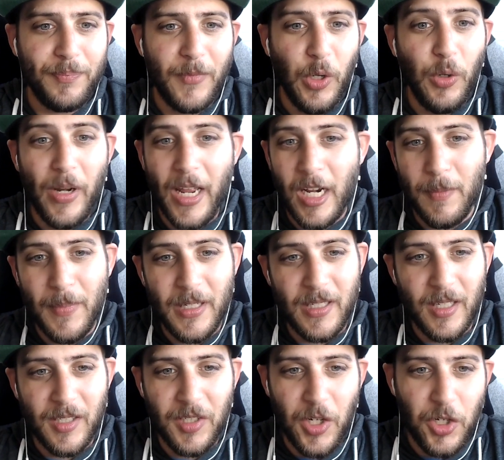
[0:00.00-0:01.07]
Unanimous
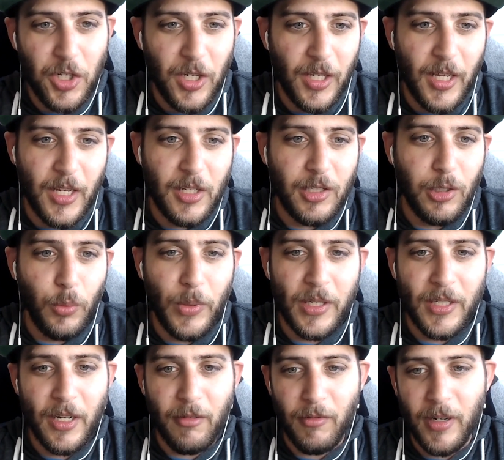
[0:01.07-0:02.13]
decision against
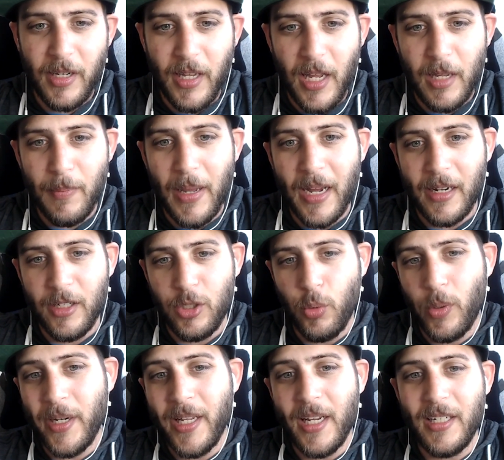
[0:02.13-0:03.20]
Luis Henrique back in
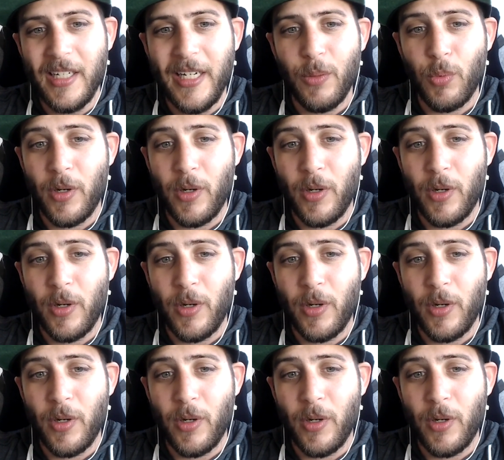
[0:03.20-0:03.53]
2018,